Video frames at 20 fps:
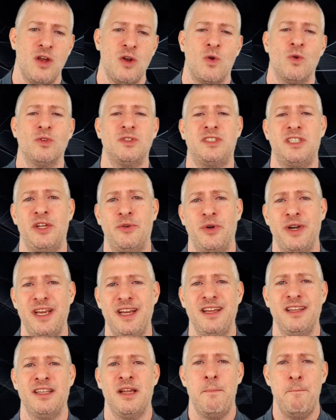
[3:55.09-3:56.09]

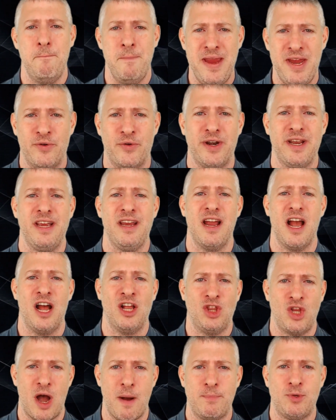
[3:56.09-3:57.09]
considering the meager
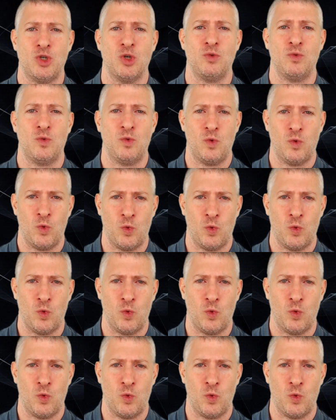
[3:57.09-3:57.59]
adoption